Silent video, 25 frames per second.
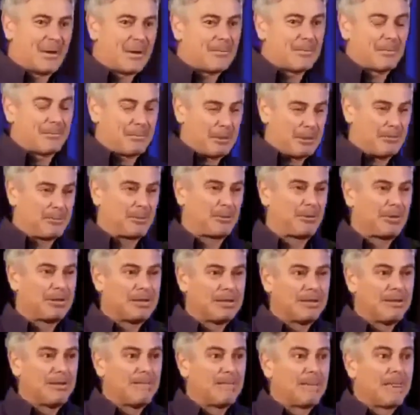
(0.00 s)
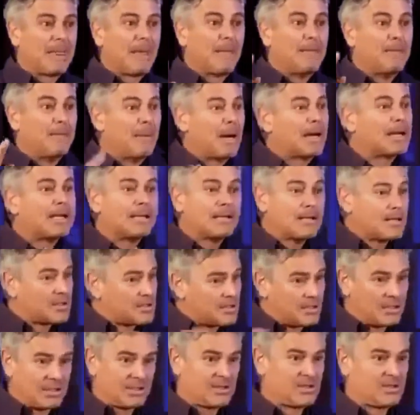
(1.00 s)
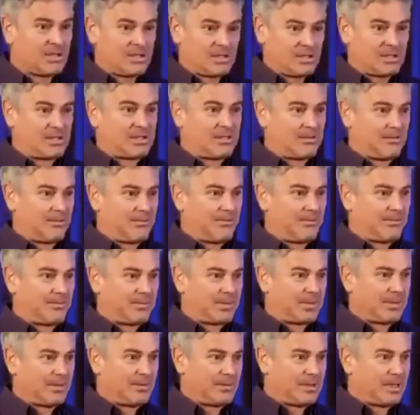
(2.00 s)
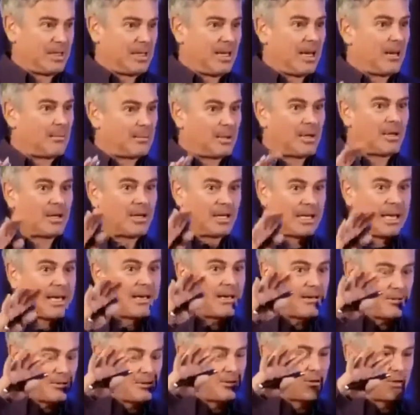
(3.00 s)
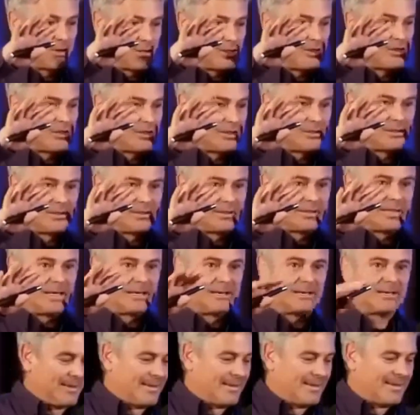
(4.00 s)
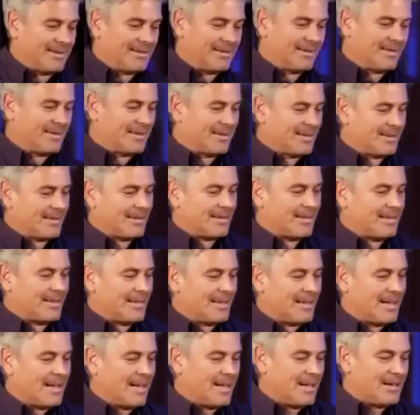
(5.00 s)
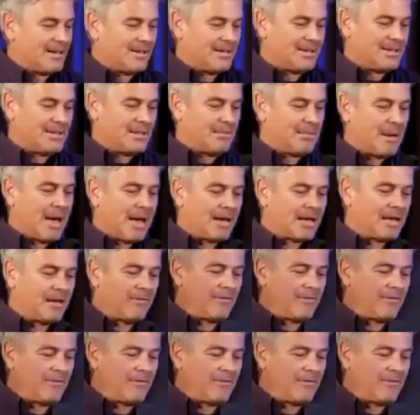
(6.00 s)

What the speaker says: Remember, people, money doesn't exist. Okay, I'm going to get into this. The